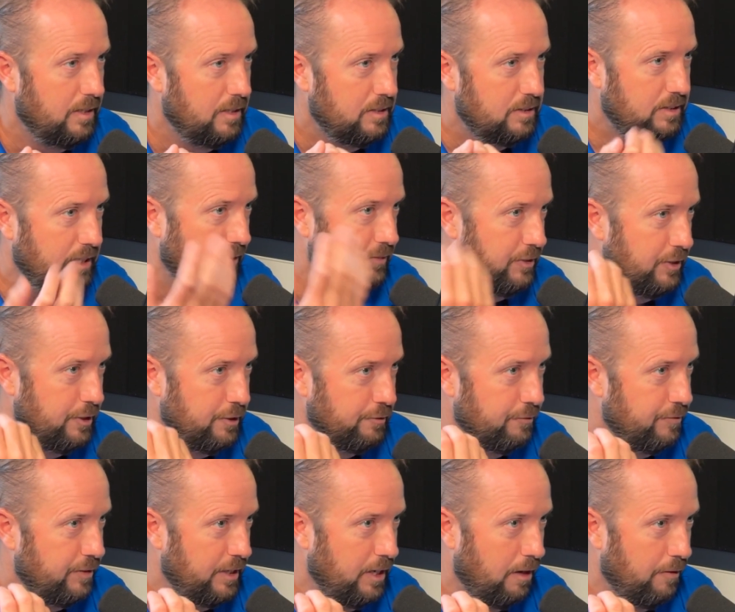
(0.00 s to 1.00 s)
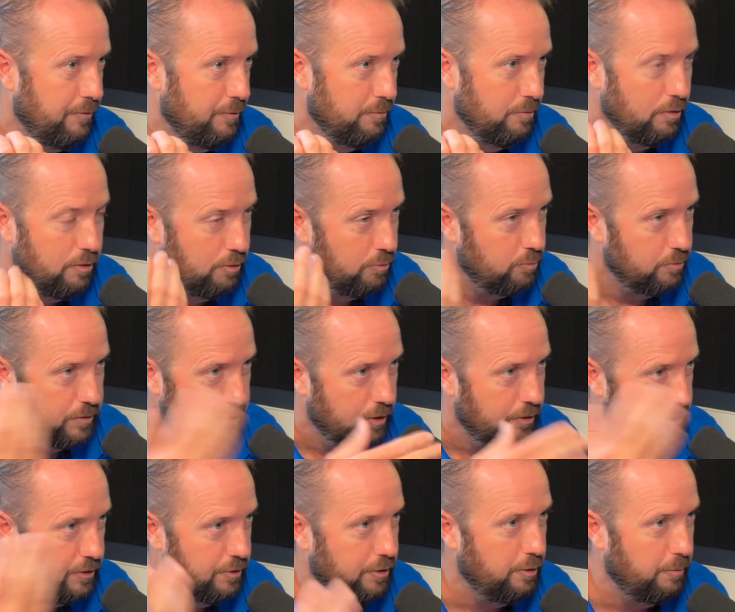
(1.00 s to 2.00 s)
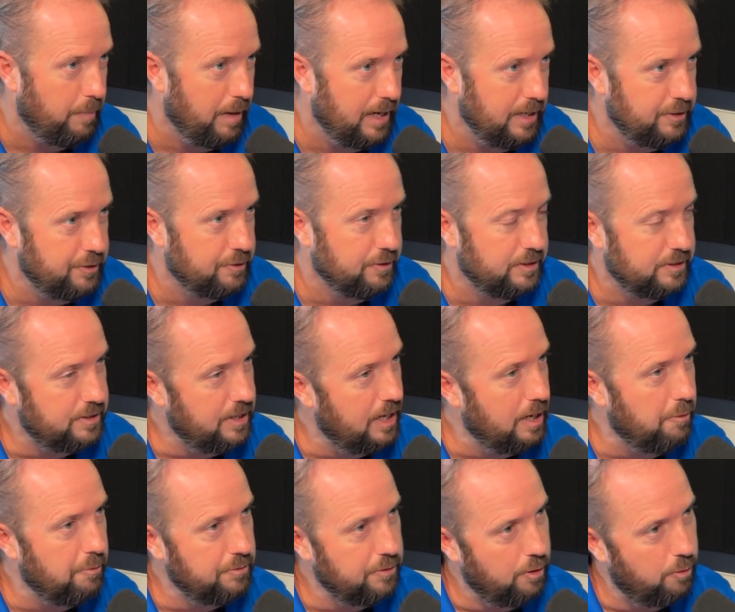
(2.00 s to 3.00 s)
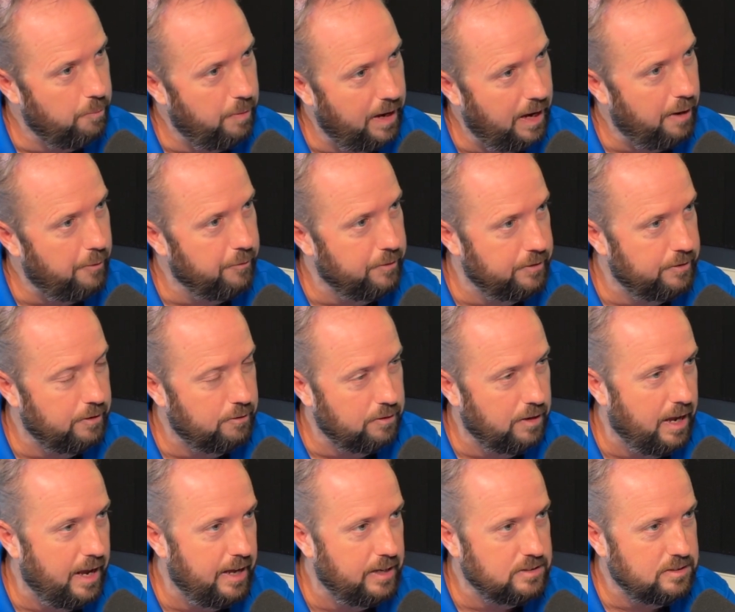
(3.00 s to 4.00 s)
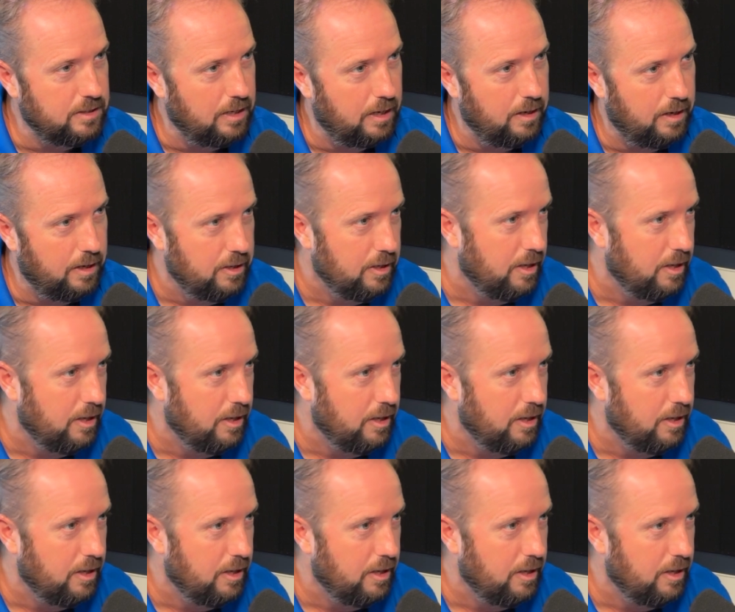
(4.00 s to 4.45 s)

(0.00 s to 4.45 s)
700 feet off the road with 32 pine trees down with no power and no gas I,